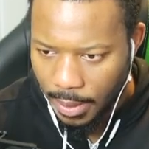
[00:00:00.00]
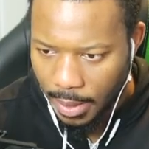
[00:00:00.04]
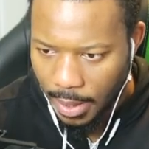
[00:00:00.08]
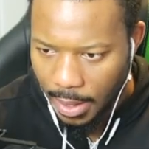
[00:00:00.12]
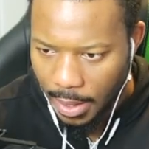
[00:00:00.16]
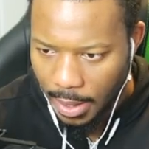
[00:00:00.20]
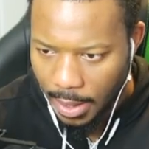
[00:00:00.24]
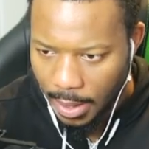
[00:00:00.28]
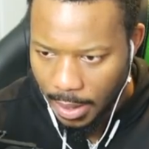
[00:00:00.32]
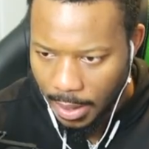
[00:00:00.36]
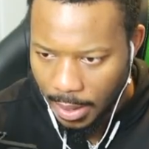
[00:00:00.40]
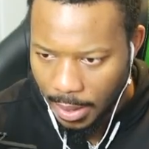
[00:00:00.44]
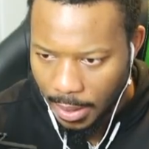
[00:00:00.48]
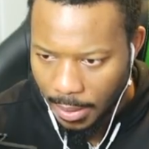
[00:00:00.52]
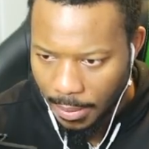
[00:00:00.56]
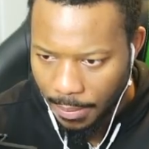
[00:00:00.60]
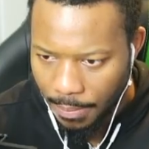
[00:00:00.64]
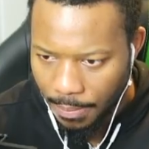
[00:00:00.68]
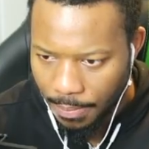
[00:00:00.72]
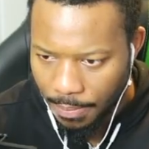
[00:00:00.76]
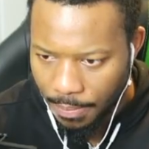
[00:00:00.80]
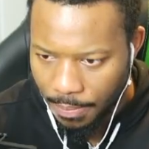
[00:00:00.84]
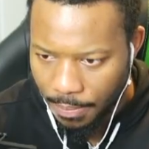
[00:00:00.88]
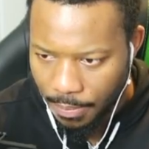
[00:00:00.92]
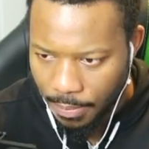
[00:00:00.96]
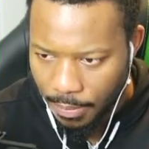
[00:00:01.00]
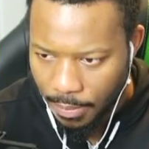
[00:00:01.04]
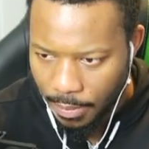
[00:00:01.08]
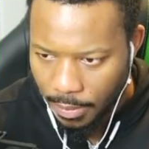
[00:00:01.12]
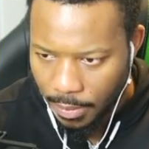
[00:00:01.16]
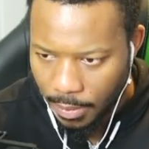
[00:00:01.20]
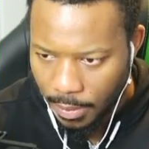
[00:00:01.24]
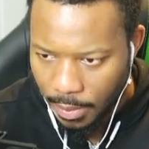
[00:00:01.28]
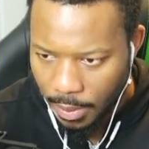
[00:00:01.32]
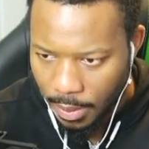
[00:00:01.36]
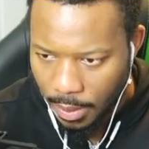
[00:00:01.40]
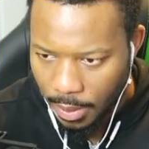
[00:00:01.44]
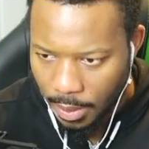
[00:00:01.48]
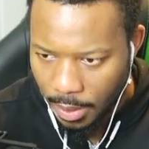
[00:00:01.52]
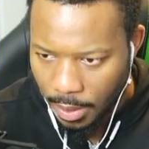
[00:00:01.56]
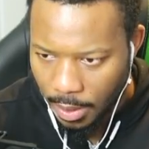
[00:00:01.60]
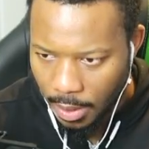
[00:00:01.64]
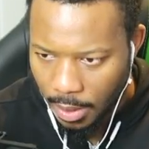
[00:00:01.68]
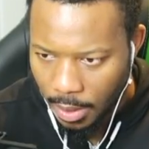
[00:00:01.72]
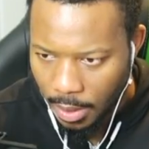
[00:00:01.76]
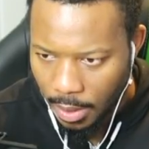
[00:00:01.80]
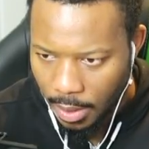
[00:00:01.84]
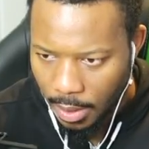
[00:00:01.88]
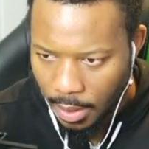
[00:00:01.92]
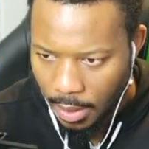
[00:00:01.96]
Um
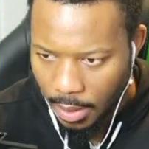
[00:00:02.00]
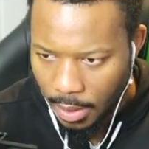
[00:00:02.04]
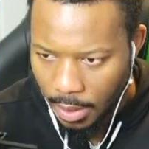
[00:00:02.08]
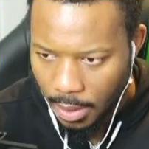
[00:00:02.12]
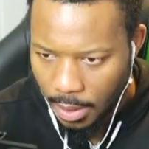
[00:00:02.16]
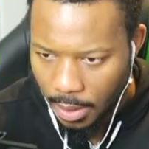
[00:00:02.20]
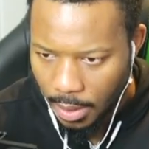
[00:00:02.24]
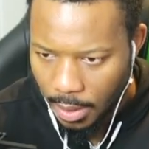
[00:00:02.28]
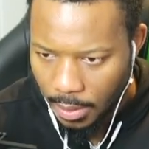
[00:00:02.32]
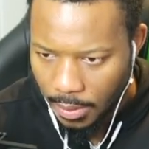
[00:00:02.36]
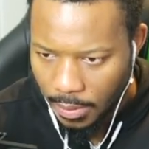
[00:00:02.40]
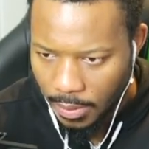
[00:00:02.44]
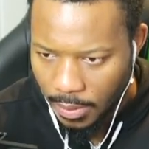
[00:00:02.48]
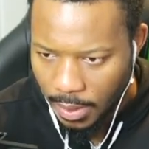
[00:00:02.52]
Let's